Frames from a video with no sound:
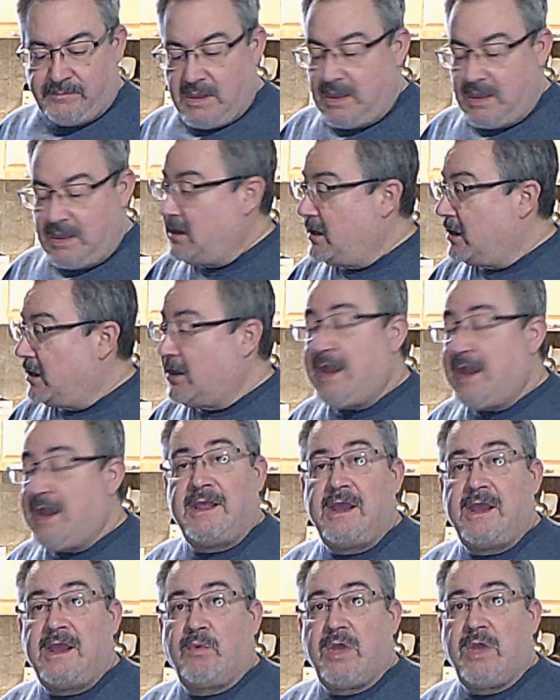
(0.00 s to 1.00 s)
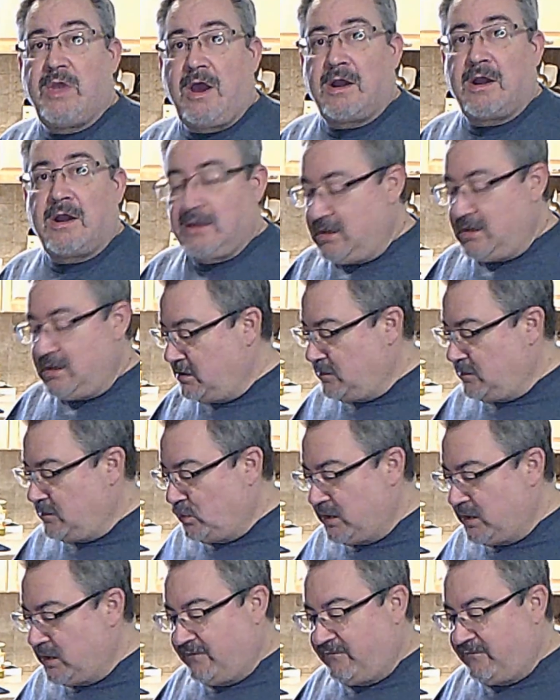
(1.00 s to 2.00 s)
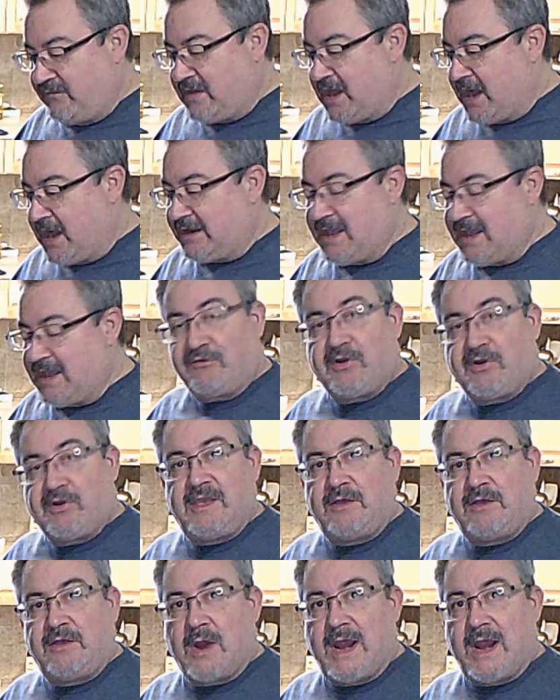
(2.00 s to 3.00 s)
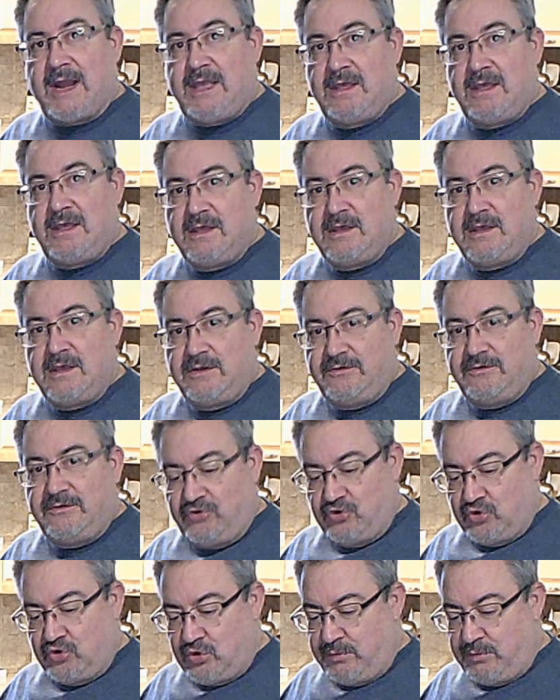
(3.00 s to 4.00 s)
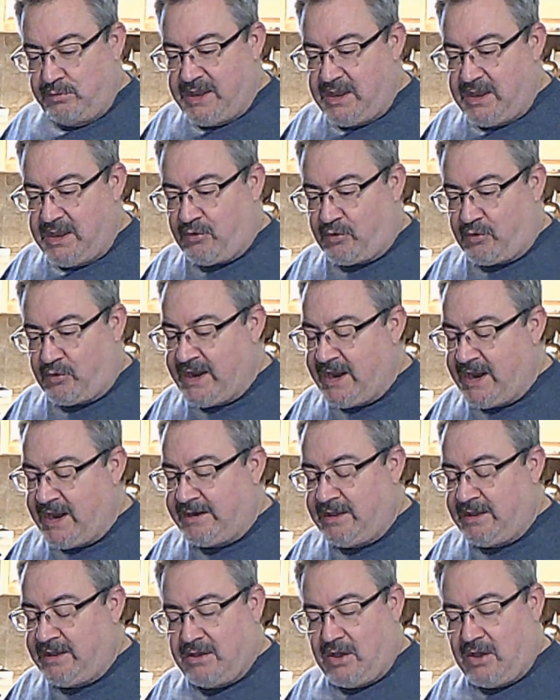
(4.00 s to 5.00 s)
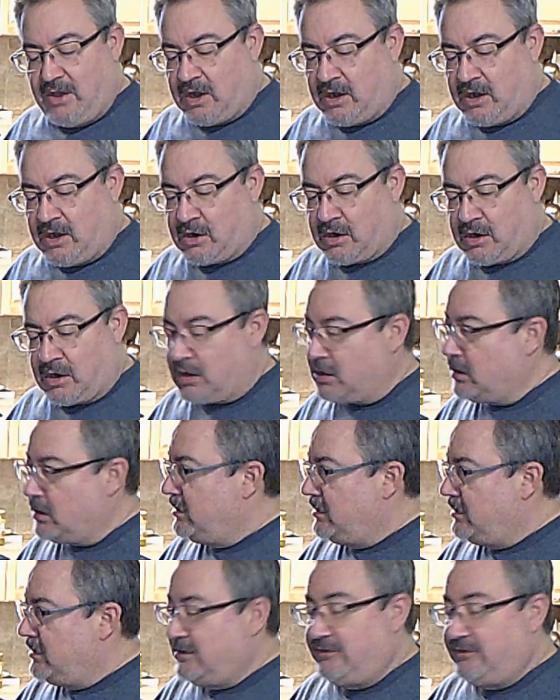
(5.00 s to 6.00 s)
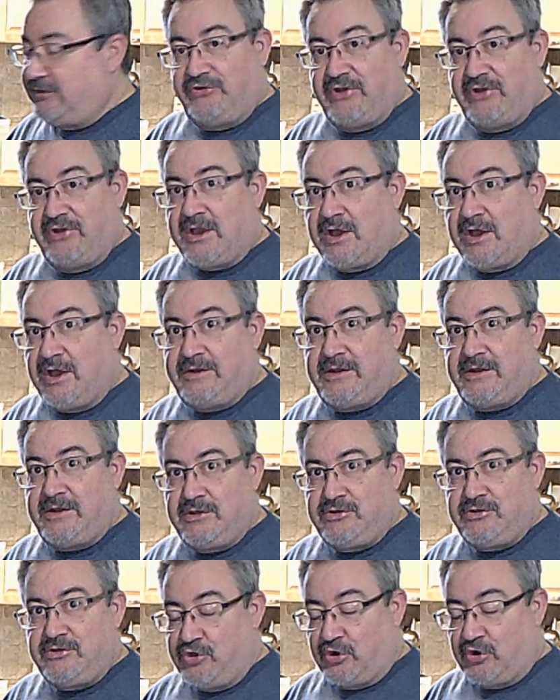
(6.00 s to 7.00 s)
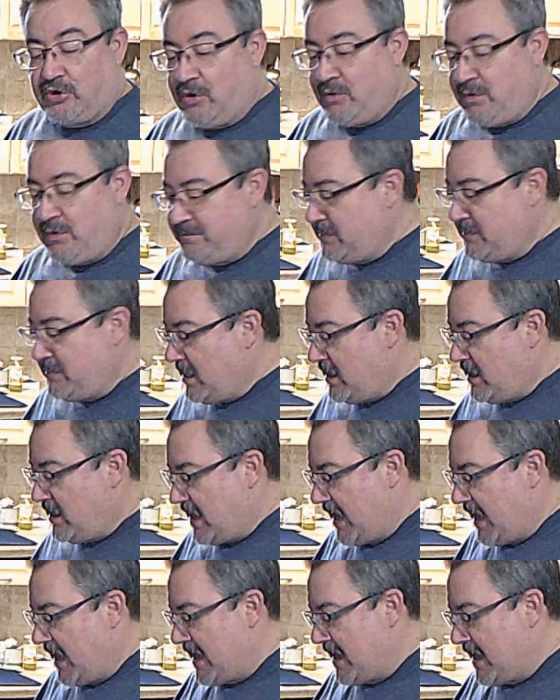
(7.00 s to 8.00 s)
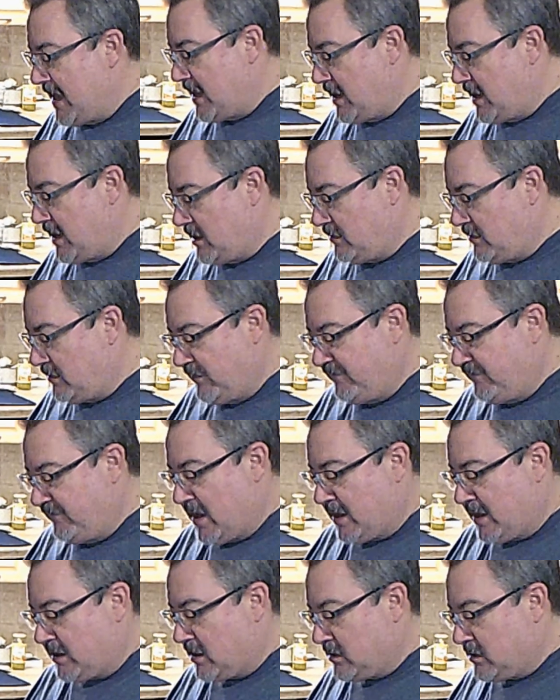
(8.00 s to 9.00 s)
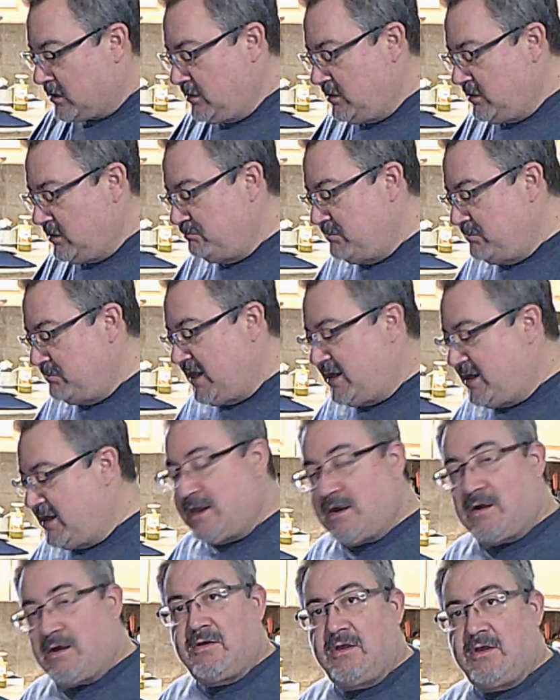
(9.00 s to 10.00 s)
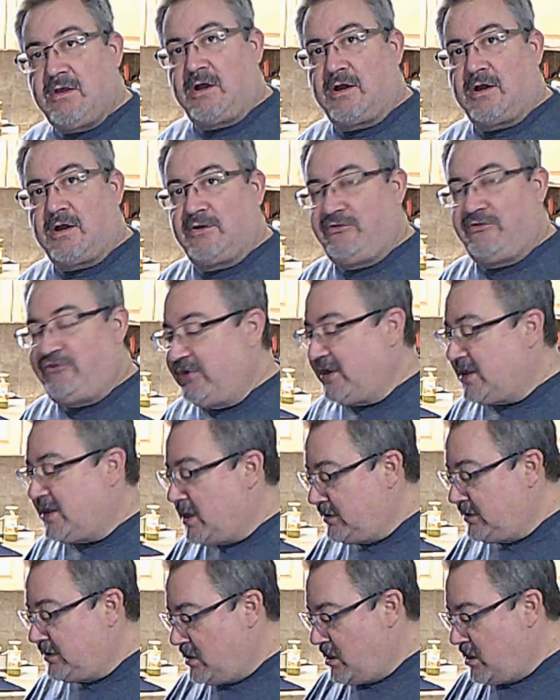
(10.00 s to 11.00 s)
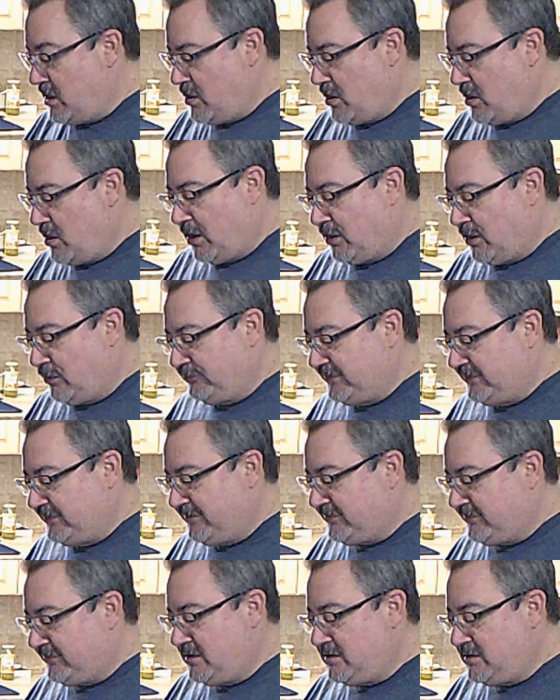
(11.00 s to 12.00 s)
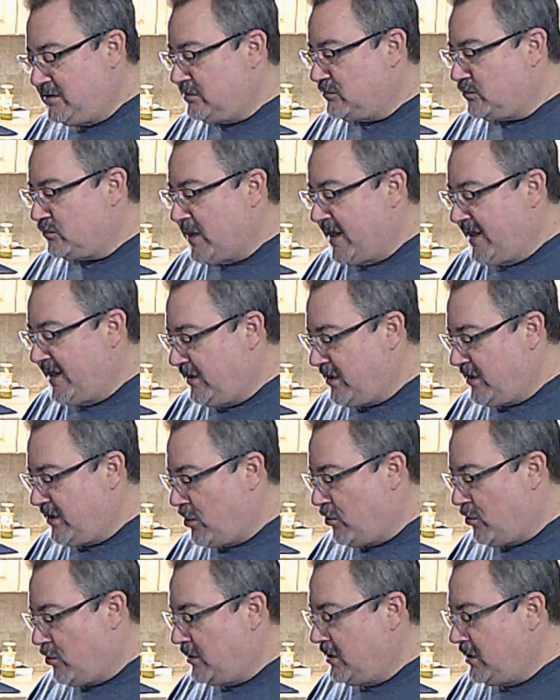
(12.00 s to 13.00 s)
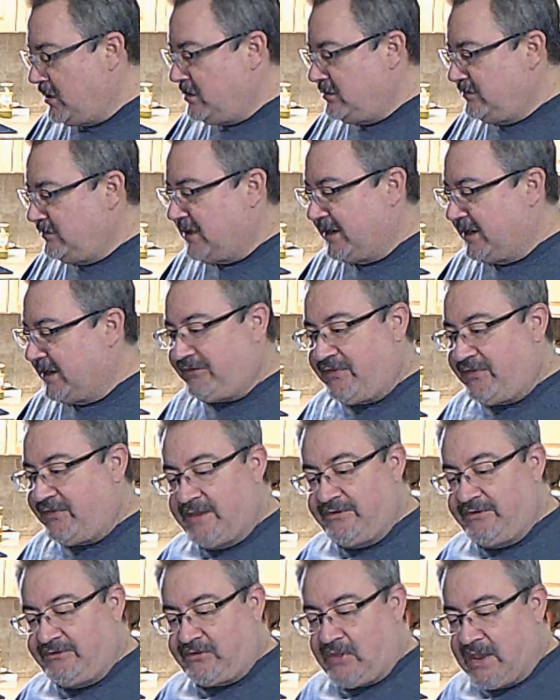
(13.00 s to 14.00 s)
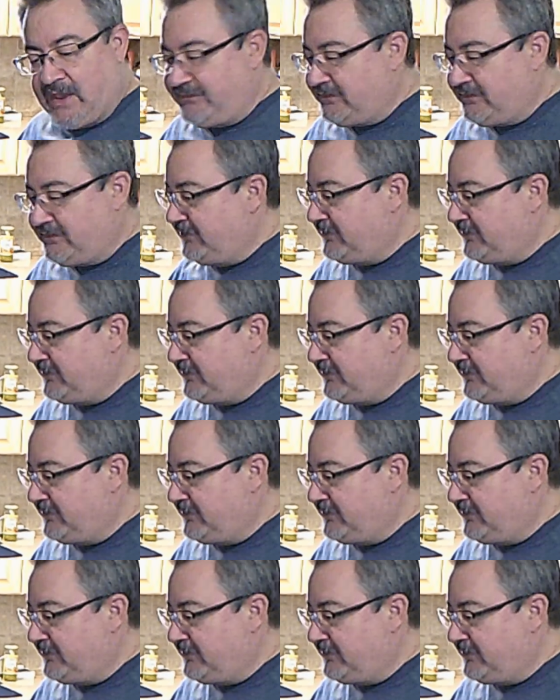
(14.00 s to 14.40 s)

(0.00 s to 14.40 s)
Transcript: Alright, here we are. We've got everything ready to be creating our chicken gyro, and we've got our meat here, our chicken, all seasoned, ready to go, nice thin slices.